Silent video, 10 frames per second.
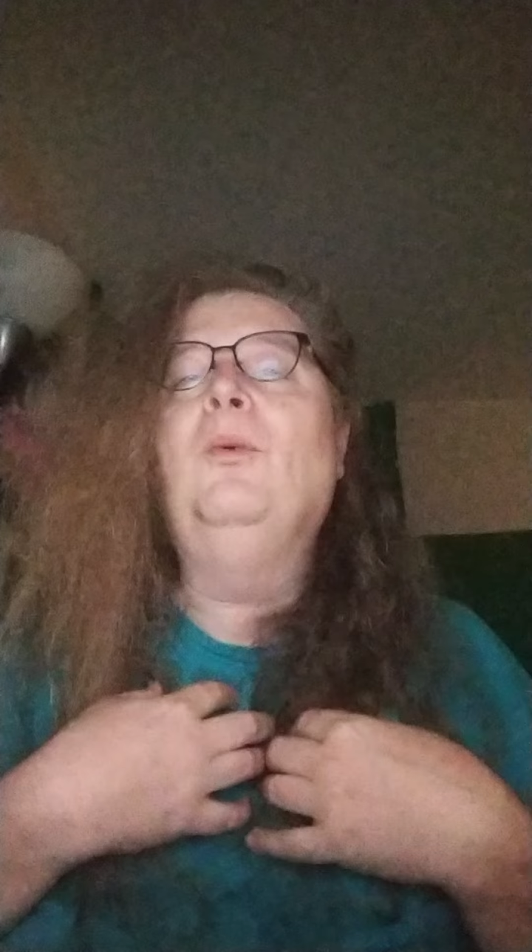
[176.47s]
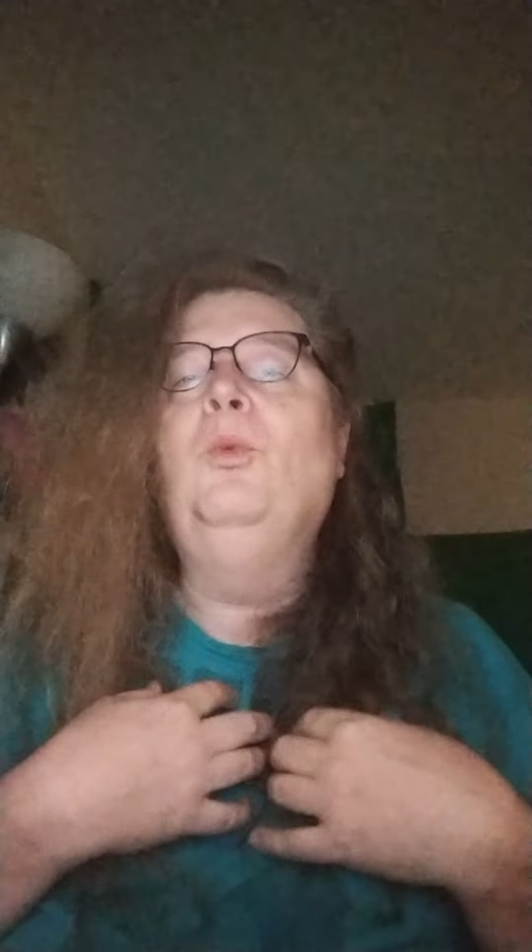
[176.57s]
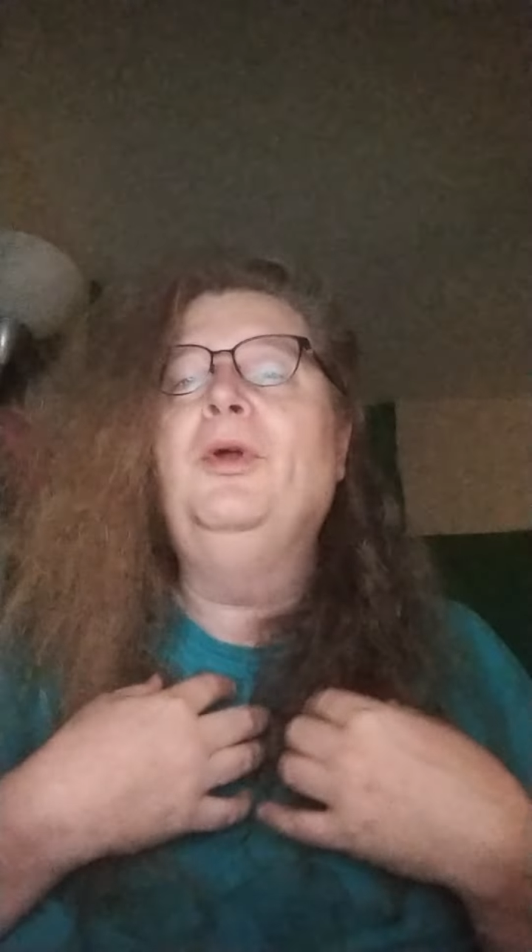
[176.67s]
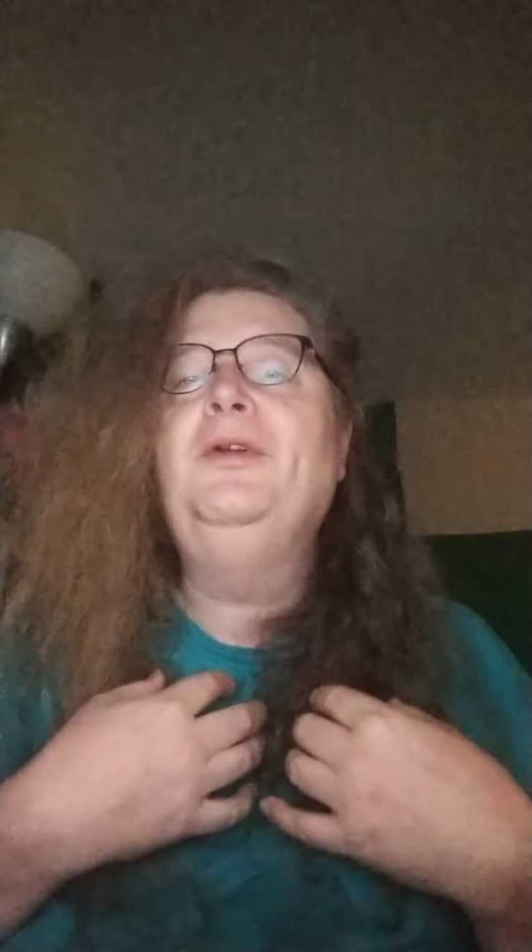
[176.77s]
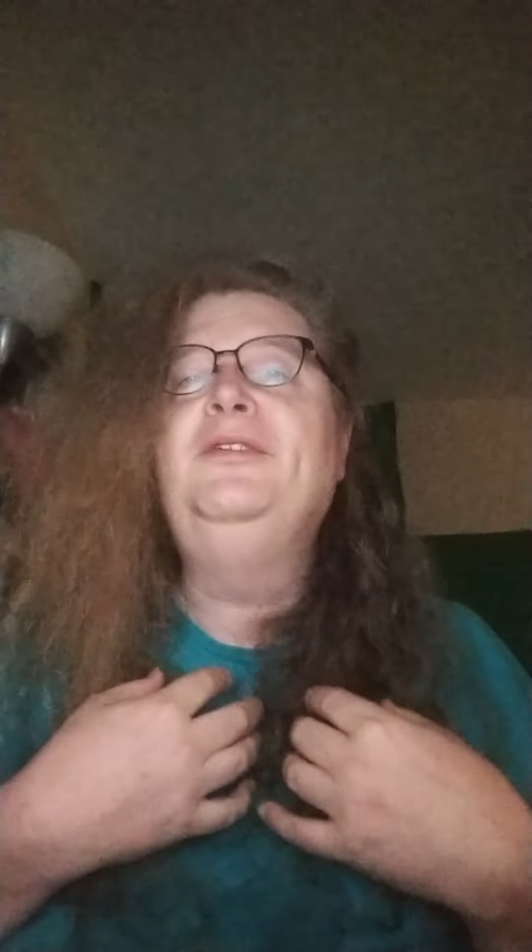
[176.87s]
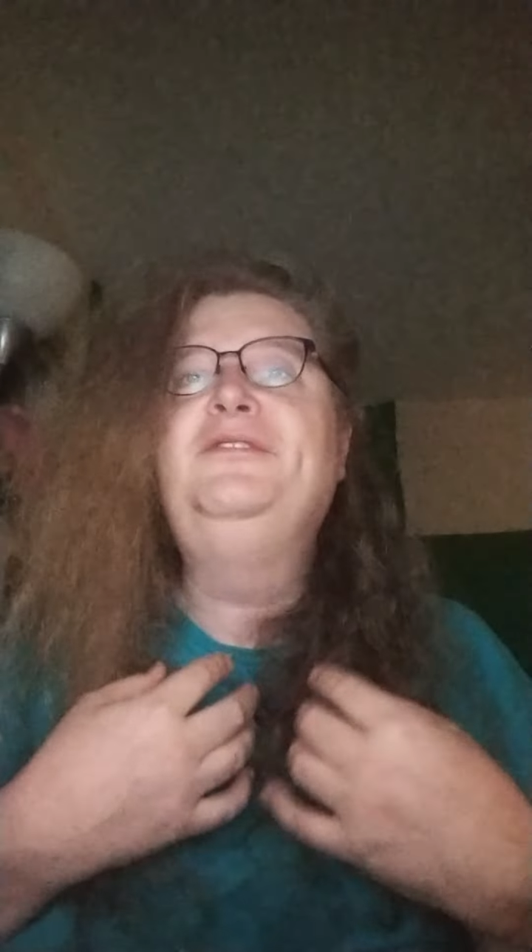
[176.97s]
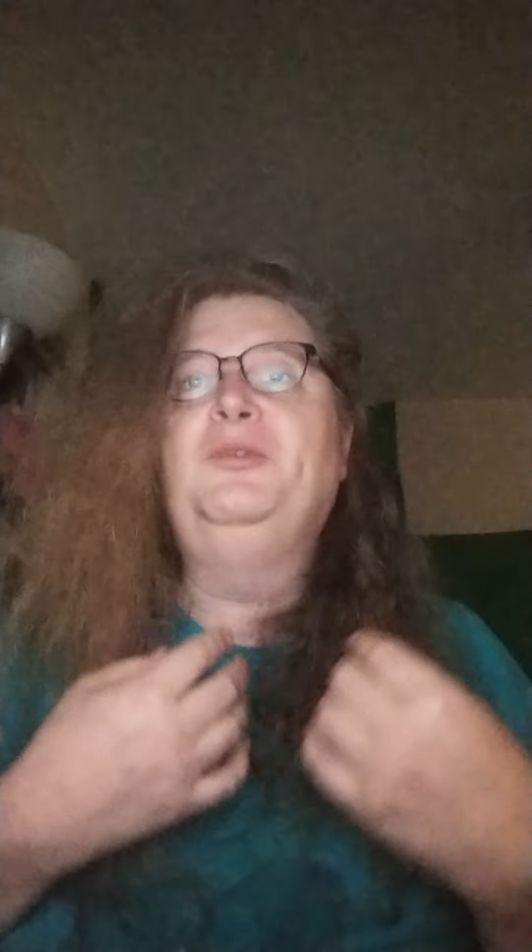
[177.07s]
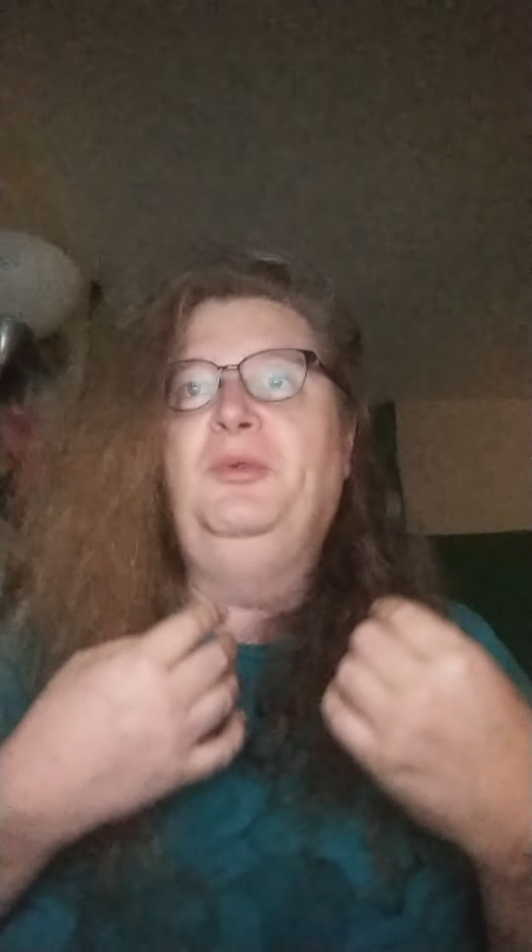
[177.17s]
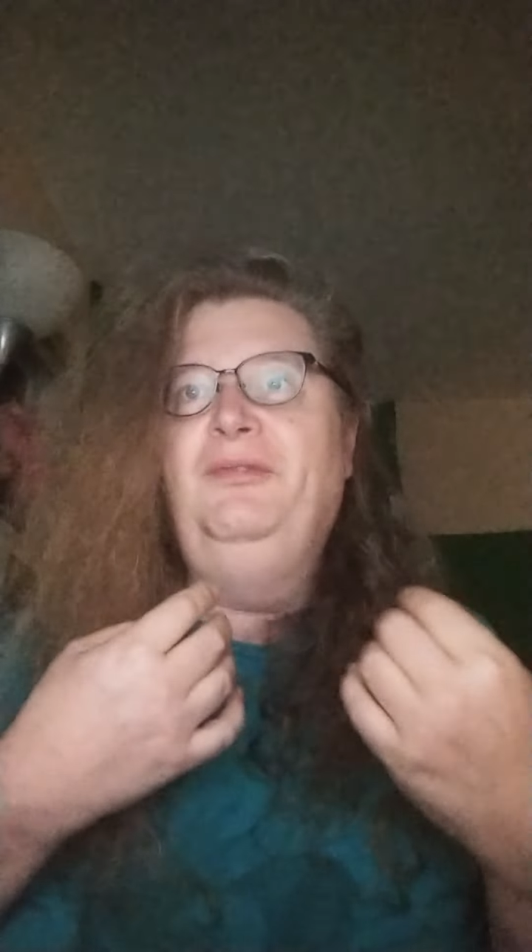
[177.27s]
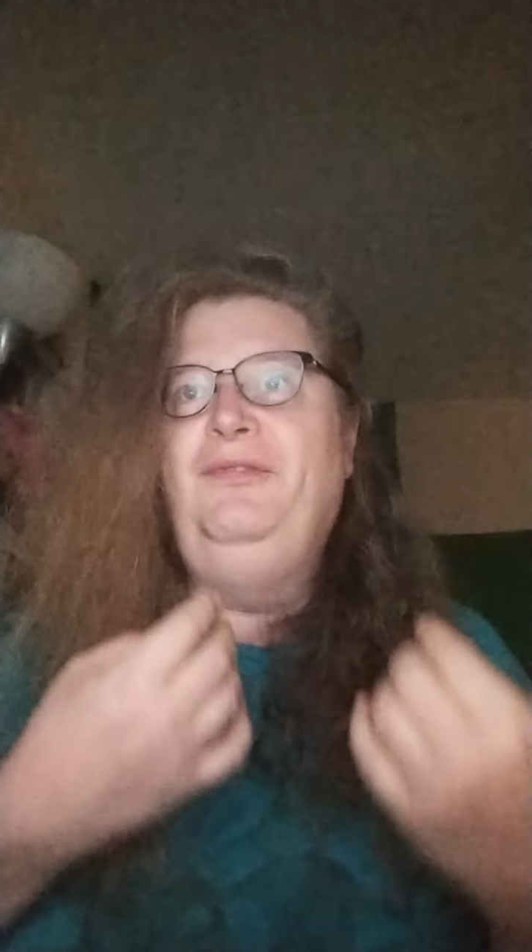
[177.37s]

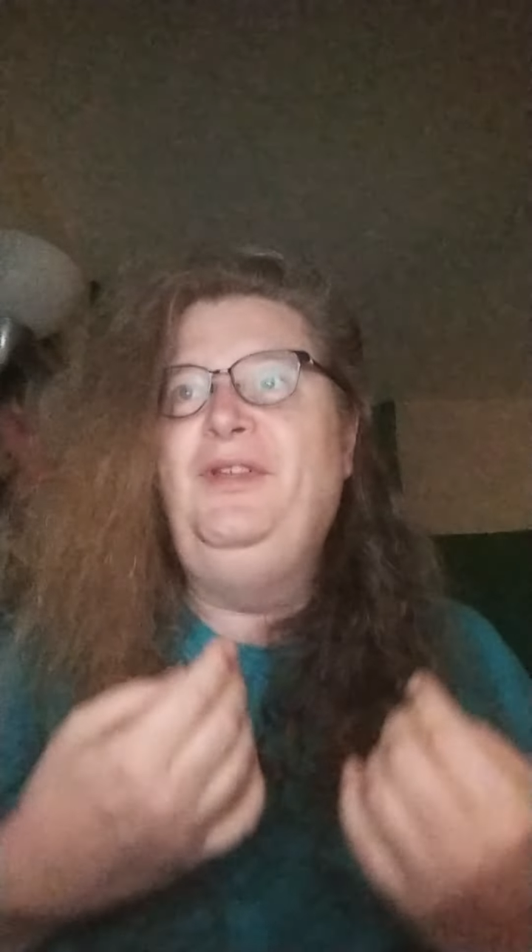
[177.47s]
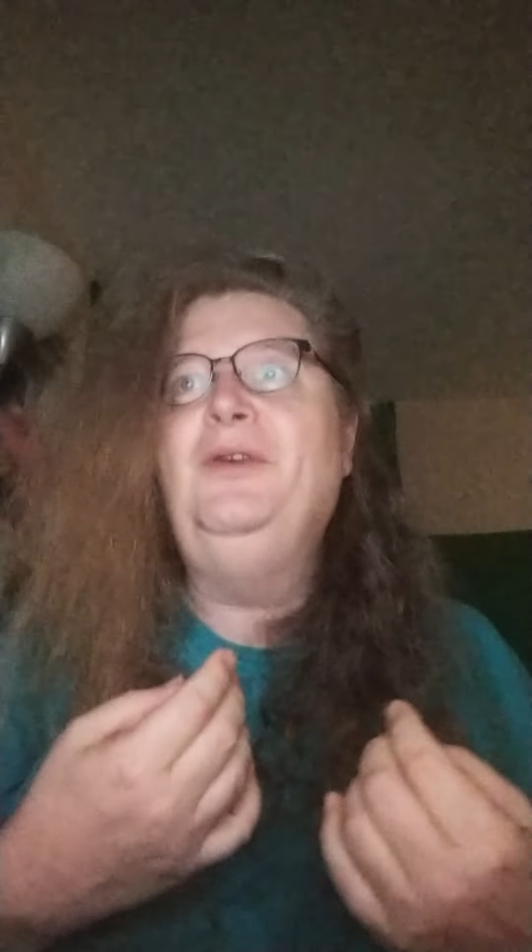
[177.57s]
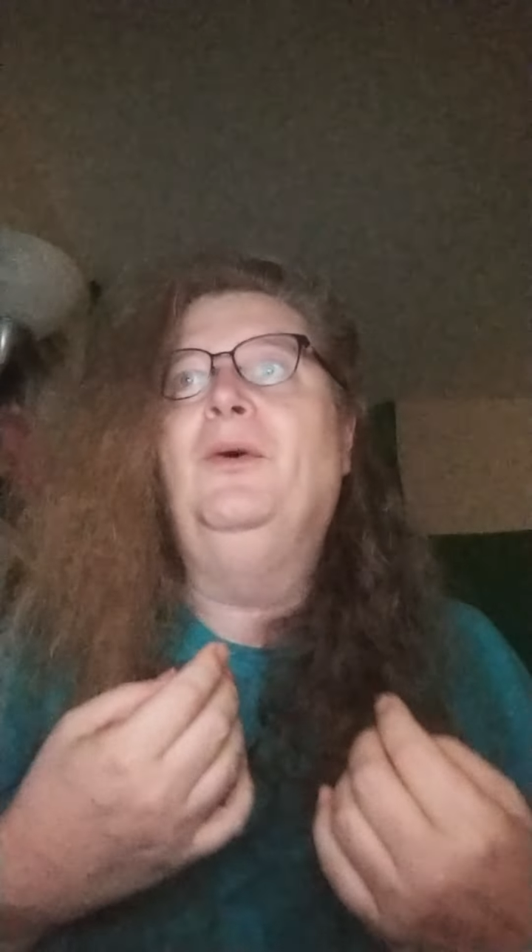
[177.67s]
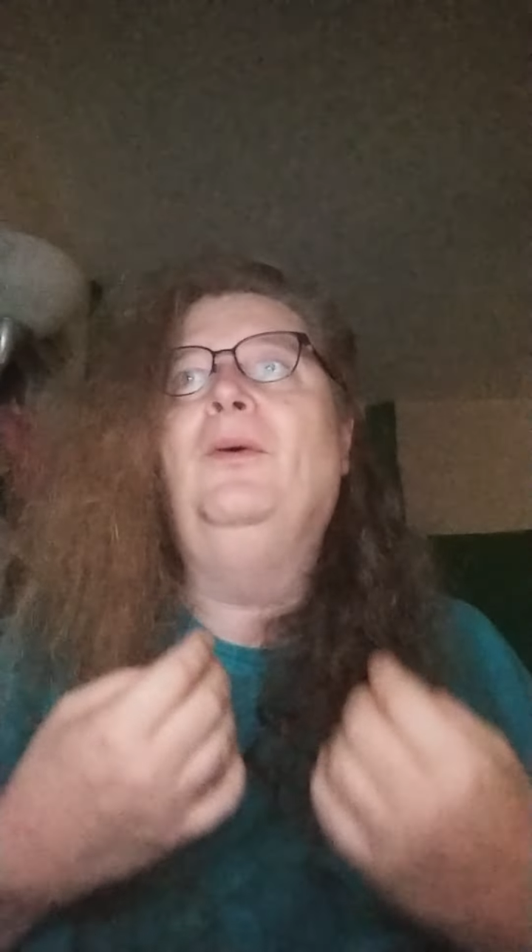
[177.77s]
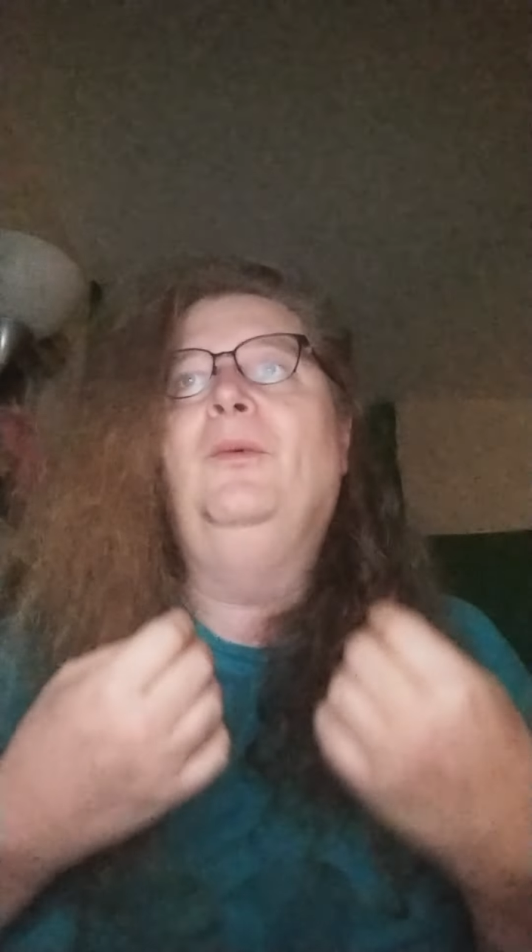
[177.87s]
words reveal